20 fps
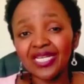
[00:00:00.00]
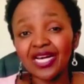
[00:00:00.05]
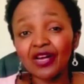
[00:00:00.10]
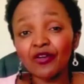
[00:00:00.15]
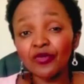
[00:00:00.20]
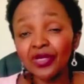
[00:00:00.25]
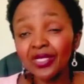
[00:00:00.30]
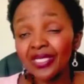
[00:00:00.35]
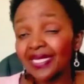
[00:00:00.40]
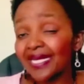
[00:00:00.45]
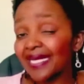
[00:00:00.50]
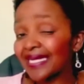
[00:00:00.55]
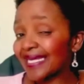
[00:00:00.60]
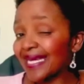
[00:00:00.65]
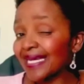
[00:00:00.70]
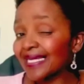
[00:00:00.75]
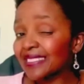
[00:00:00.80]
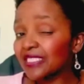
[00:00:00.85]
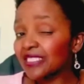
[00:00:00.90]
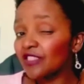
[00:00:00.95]
they are really like
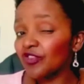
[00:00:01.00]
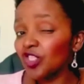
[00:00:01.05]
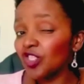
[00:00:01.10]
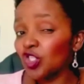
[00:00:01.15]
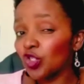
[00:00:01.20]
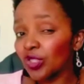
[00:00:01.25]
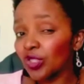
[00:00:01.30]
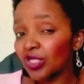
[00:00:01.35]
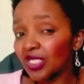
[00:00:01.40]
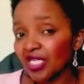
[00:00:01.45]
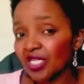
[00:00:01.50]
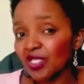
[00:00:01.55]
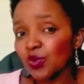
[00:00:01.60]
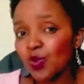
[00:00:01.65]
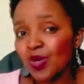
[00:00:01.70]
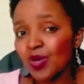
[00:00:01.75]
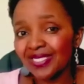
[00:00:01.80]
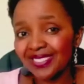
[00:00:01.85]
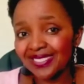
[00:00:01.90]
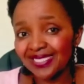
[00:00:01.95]
actively looking at
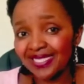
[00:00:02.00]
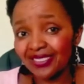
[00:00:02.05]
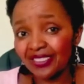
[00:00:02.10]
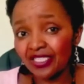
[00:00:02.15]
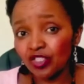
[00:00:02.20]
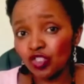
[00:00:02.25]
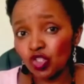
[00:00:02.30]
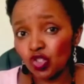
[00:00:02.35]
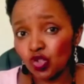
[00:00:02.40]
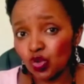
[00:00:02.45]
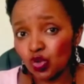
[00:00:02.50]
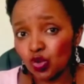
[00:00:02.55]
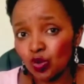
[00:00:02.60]
what they need to